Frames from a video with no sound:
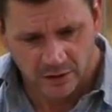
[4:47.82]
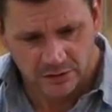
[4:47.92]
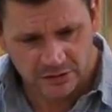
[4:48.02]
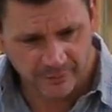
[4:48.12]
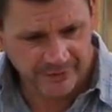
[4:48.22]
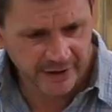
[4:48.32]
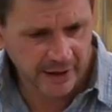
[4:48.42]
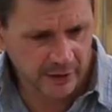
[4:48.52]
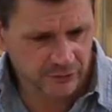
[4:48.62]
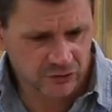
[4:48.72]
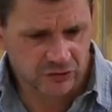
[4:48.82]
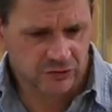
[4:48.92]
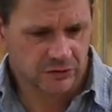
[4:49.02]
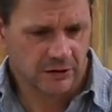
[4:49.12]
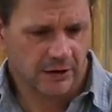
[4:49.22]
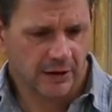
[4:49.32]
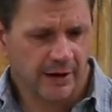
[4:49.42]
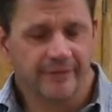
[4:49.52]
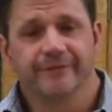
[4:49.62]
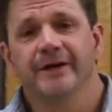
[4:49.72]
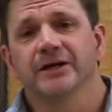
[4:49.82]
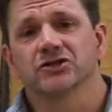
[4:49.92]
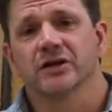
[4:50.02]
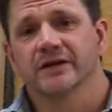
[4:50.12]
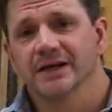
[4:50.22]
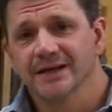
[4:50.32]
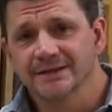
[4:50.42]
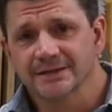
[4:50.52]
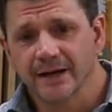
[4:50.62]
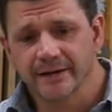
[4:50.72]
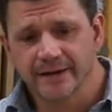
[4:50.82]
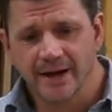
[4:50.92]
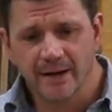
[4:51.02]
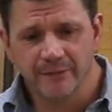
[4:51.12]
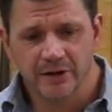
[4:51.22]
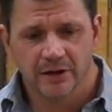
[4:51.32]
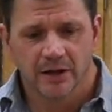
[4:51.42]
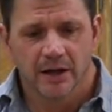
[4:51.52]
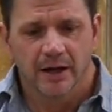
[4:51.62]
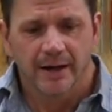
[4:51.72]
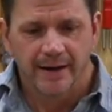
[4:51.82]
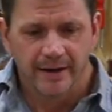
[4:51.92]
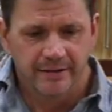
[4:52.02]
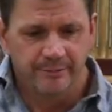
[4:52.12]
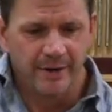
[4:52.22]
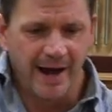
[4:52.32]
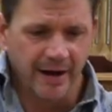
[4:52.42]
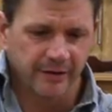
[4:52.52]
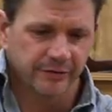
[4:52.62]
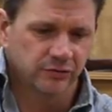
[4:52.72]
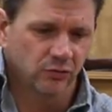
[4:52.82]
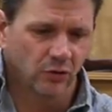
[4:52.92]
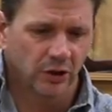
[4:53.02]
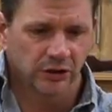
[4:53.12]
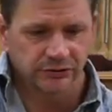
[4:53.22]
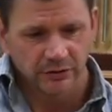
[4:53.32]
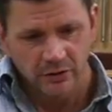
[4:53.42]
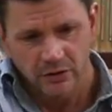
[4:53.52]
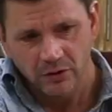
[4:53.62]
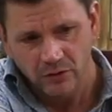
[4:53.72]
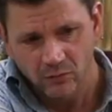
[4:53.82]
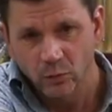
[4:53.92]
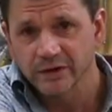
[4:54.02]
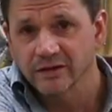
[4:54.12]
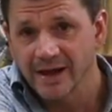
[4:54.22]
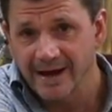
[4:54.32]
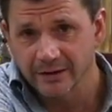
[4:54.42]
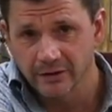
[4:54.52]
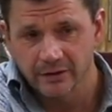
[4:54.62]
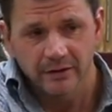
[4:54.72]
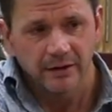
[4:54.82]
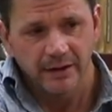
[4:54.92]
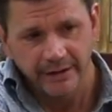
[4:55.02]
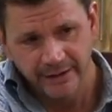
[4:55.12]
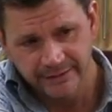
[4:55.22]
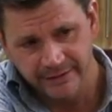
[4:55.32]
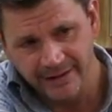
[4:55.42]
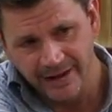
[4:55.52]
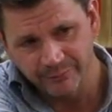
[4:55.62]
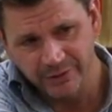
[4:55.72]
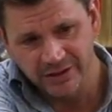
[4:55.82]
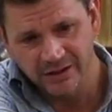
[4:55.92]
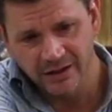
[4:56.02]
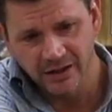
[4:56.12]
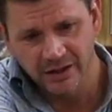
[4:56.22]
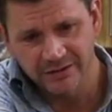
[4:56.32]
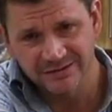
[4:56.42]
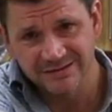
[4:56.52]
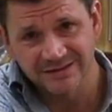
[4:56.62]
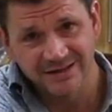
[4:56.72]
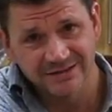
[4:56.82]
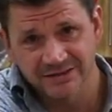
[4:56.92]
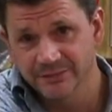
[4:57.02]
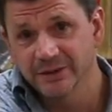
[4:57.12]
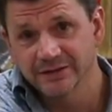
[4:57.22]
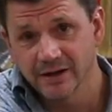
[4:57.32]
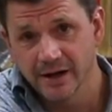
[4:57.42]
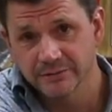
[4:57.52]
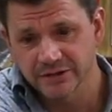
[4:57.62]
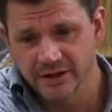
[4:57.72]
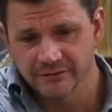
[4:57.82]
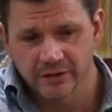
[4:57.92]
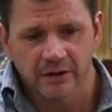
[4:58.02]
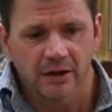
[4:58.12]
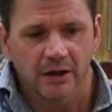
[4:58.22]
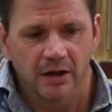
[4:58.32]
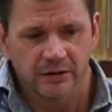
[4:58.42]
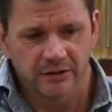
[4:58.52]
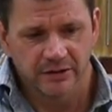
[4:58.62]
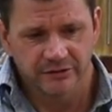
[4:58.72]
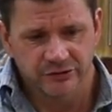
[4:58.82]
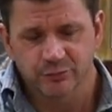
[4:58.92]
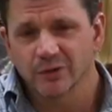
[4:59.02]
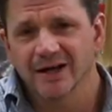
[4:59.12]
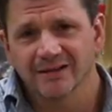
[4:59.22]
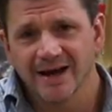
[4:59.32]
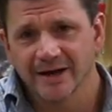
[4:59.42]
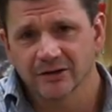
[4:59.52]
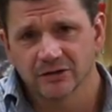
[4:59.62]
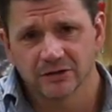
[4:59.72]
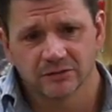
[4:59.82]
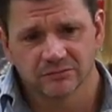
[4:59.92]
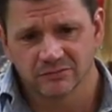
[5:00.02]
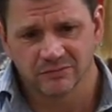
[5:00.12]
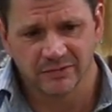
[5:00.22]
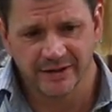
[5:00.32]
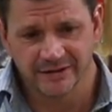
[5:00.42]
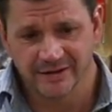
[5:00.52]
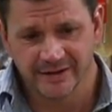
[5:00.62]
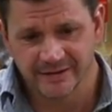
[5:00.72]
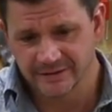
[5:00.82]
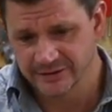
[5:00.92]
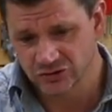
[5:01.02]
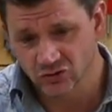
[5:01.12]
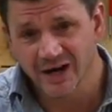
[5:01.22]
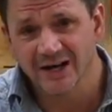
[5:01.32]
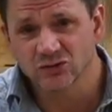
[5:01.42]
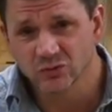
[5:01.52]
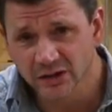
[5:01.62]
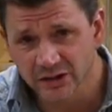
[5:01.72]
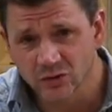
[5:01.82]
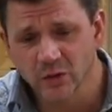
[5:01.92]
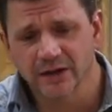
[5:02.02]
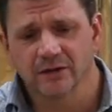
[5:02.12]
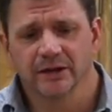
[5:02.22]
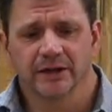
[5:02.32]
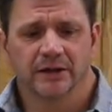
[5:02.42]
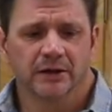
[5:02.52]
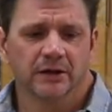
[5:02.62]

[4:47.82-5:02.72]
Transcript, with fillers: Something else, uh, I finished the inside of the cabinet and the back of the doors with lacquer. And I did that because it's just a big time saver. You can spray lacquer and, and it dries really quickly.